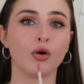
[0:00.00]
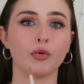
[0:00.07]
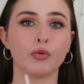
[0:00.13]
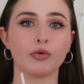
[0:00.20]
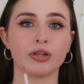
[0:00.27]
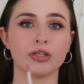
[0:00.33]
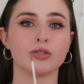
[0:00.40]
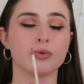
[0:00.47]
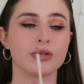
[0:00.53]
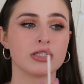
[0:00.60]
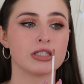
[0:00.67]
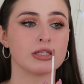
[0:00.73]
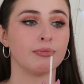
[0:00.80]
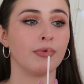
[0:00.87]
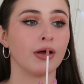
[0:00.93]
Ooh, this
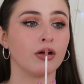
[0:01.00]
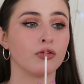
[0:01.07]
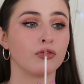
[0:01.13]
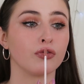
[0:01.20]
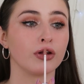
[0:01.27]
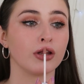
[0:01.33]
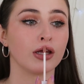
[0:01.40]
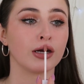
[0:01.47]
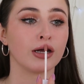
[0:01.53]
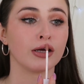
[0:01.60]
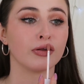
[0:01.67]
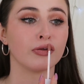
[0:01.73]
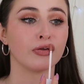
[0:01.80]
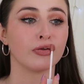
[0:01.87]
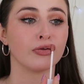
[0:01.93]
one smells really
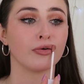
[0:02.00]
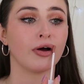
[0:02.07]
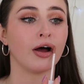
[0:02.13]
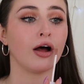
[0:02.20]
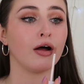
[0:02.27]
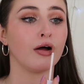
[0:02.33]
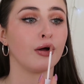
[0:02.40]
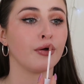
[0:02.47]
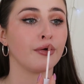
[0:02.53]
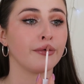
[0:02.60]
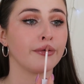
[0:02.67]
nice as well.